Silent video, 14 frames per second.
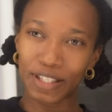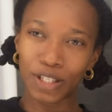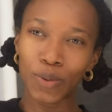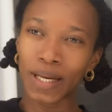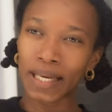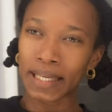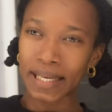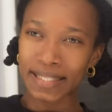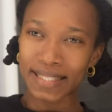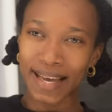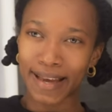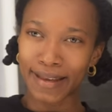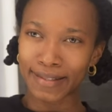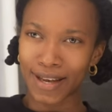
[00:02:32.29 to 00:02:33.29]
You want a king
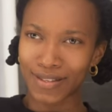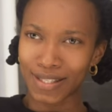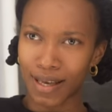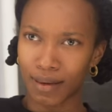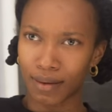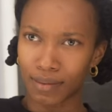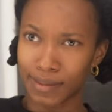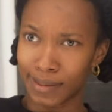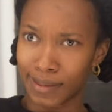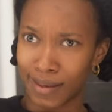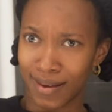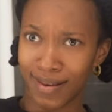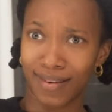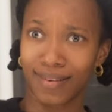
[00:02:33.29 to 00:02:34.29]
size? I was like,
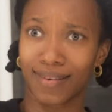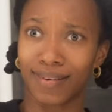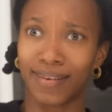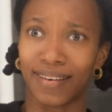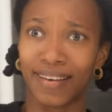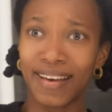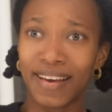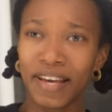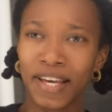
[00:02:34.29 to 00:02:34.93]
yeah.